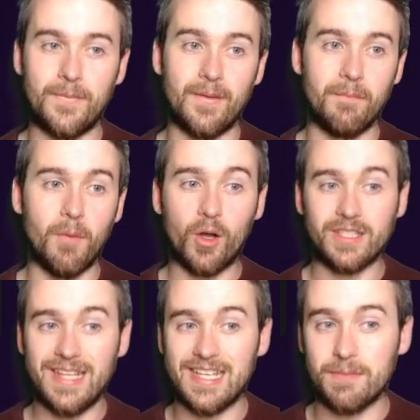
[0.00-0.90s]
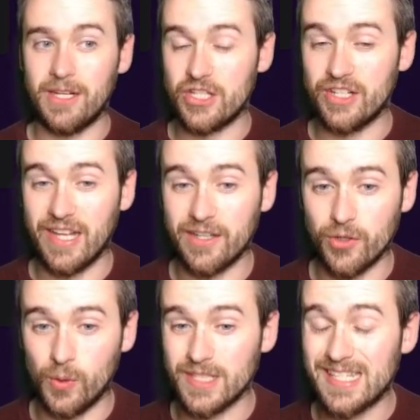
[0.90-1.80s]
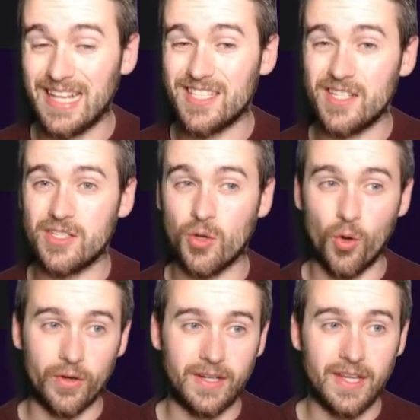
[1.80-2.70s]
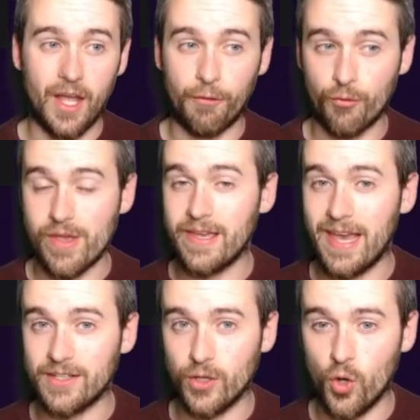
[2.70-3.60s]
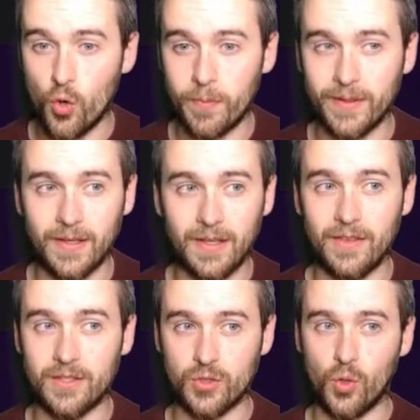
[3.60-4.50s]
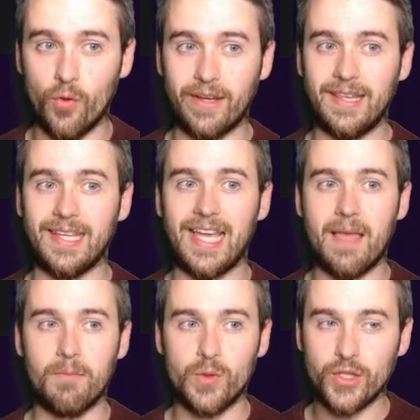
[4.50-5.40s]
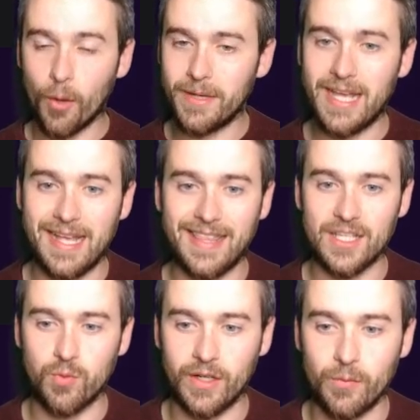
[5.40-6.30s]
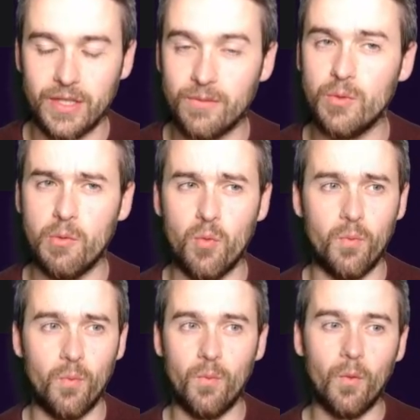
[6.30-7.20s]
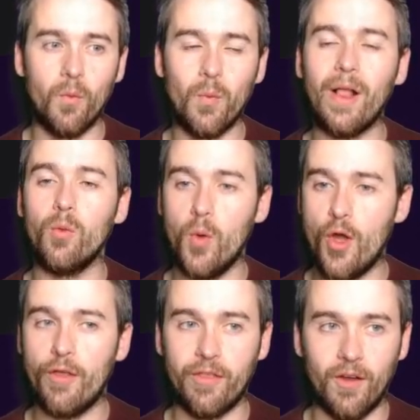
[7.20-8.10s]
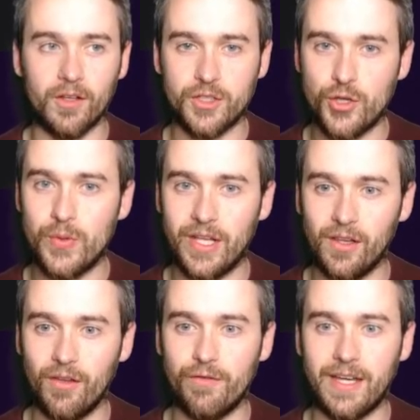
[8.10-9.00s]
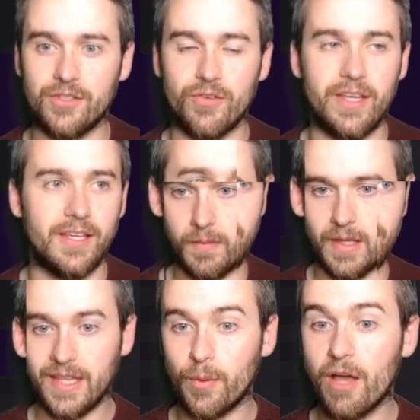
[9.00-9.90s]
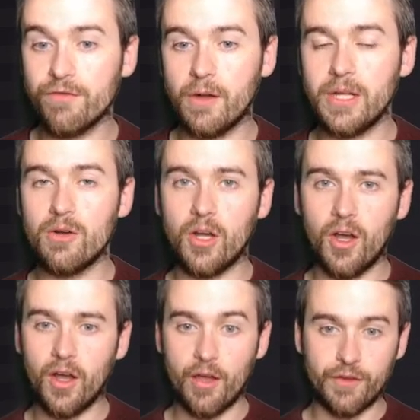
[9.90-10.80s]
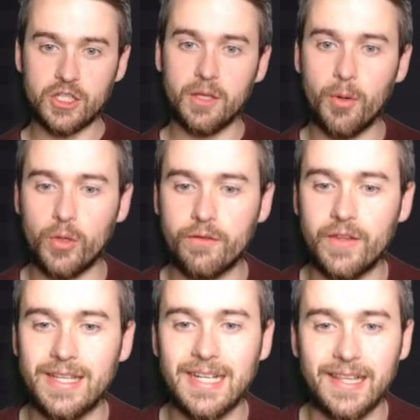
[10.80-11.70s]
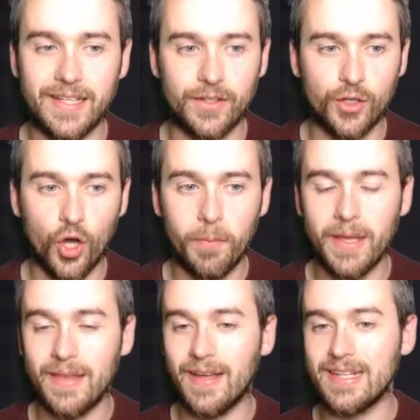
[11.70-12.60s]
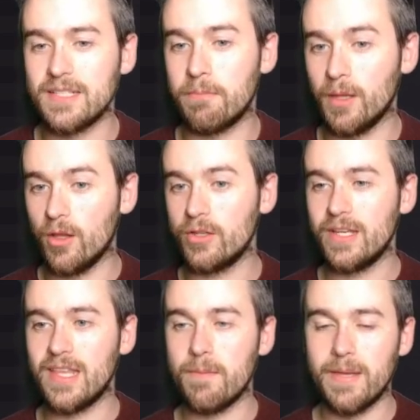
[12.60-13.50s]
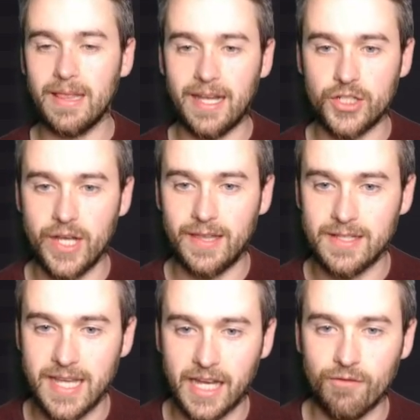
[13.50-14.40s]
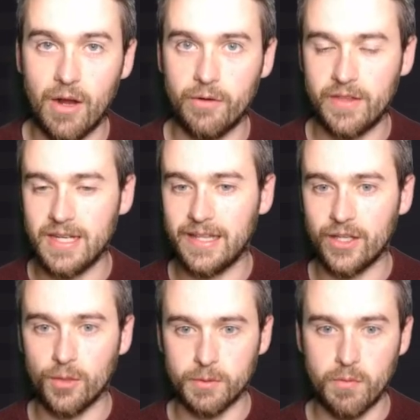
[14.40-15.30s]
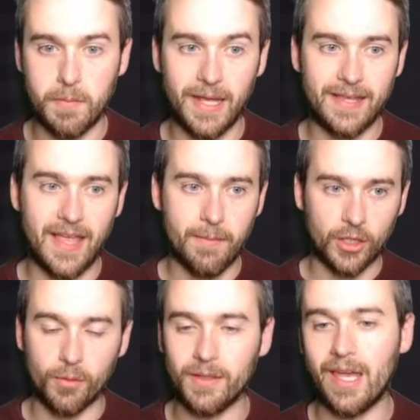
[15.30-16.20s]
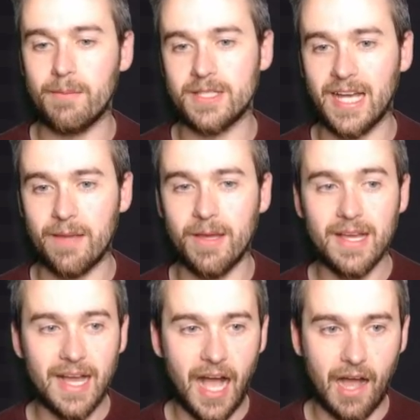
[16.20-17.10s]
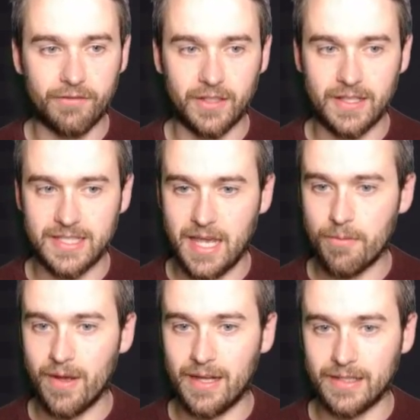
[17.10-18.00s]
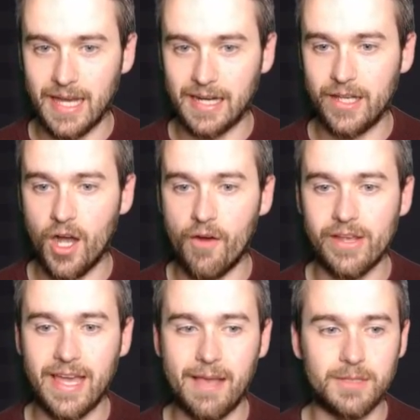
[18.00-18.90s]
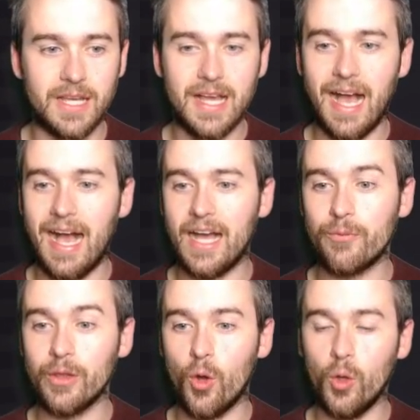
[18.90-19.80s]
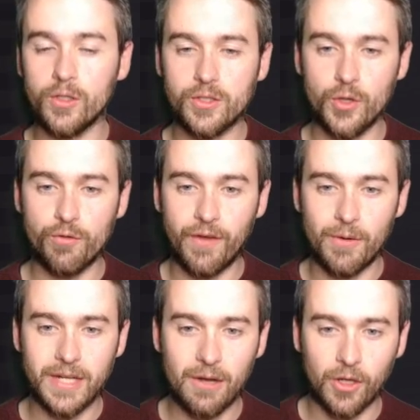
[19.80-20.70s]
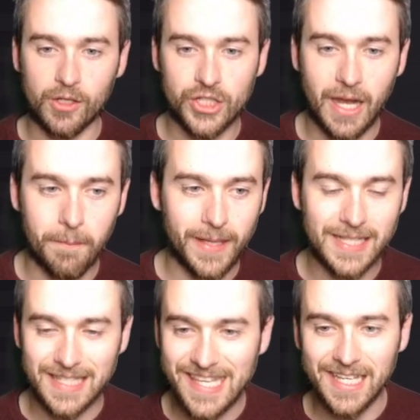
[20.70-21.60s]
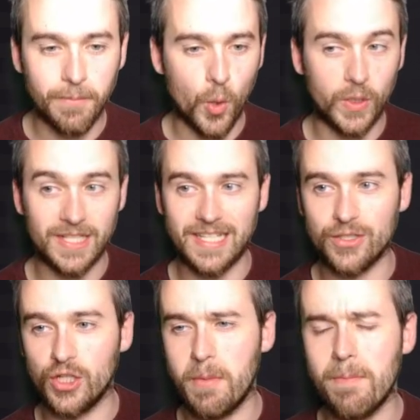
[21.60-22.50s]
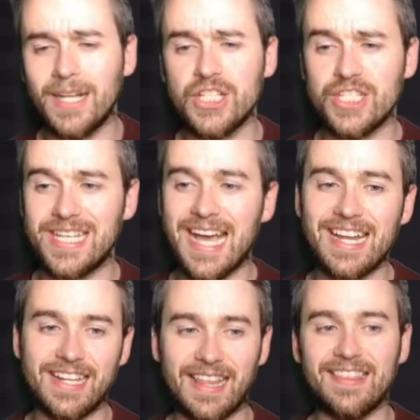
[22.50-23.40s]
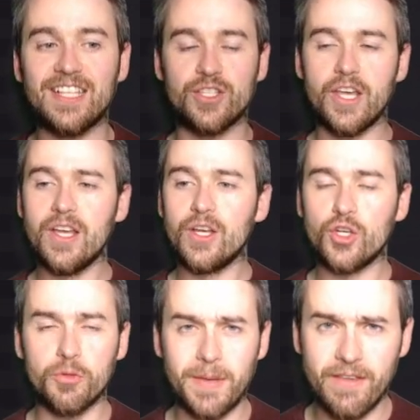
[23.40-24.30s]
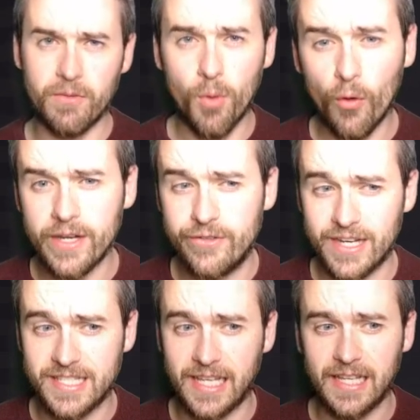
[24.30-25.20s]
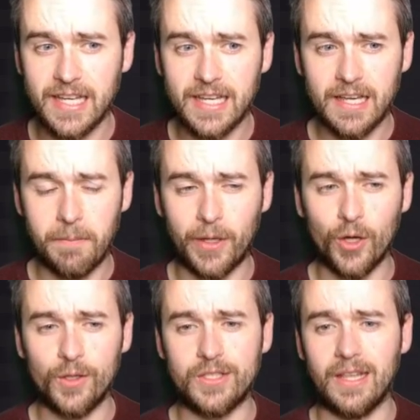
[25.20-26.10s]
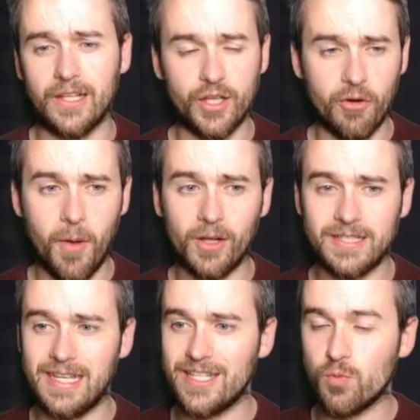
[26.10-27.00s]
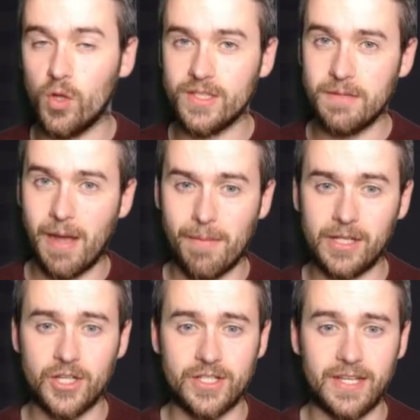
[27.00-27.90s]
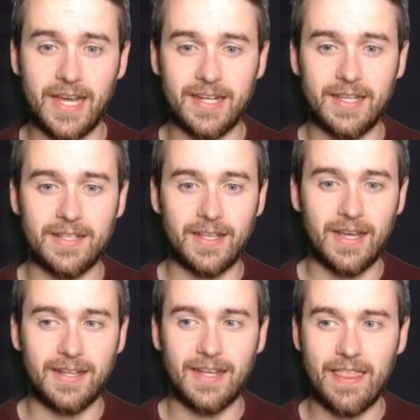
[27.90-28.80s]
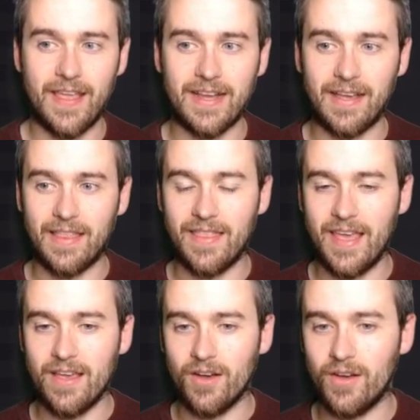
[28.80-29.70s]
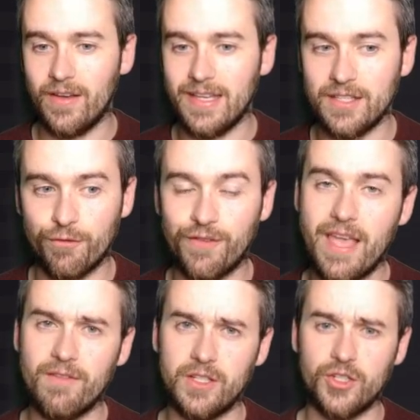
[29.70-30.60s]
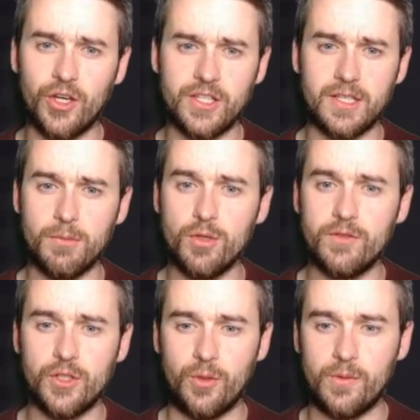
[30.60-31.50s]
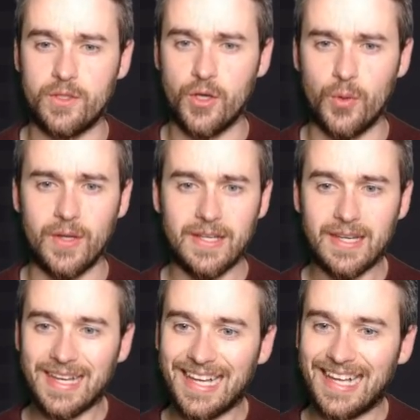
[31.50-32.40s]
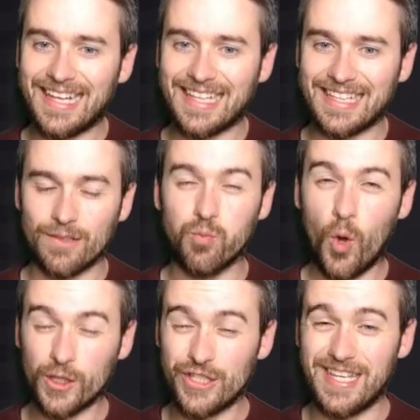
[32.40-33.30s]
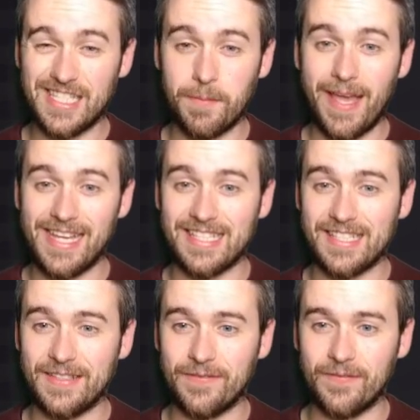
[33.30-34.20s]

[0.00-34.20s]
Martinez managing to get a goal and Sensi scoring a free kick to open the scoring in the game. We dominated this one and we were well worth our 2-0 victory. Now we have found out our official opponent for the Italian Cup. That is Bologna. They beat Lecce in the second round of the Italian Cup, so we'll be playing them in a couple of games' time after the Zebra and Cagliari games. And we'll also found out our Champions League opponents. It's going to be Manchester United, and this could be even more interesting because Lautaro Martinez is wanted by Manchester United, and I think they are his favoured choice to move to. So watch this space.